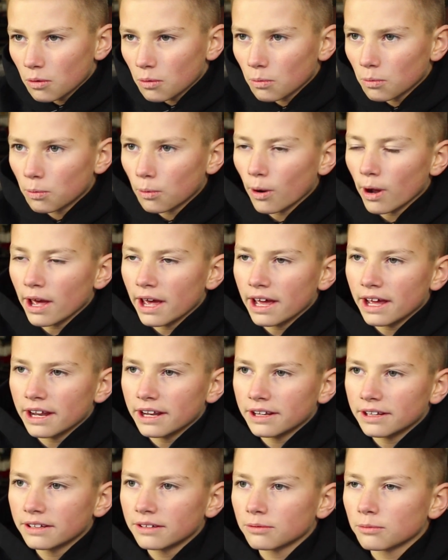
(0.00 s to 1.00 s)

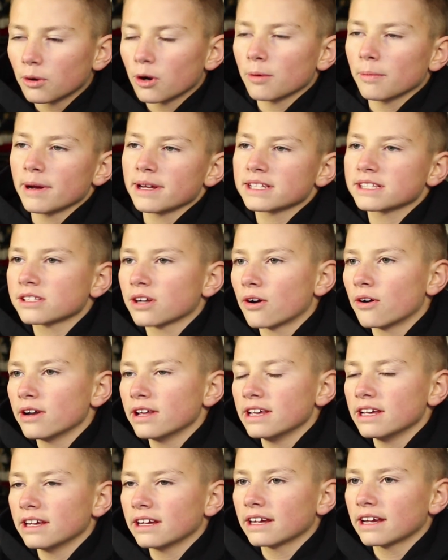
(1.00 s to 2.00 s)
where am I
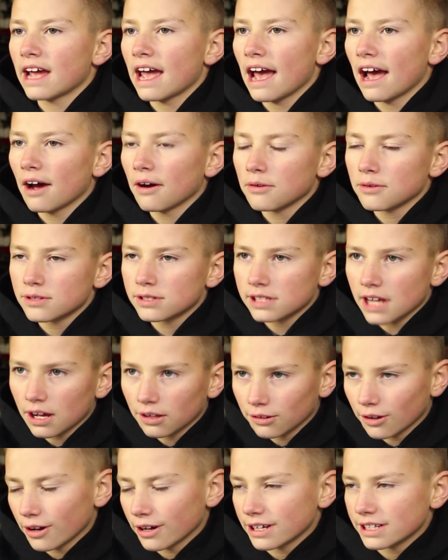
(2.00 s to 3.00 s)
starting, how
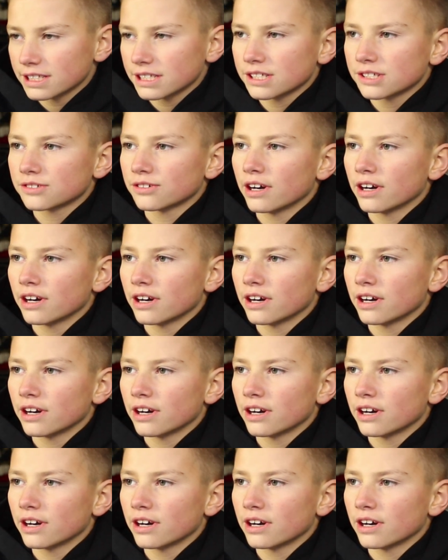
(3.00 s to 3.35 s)
long is this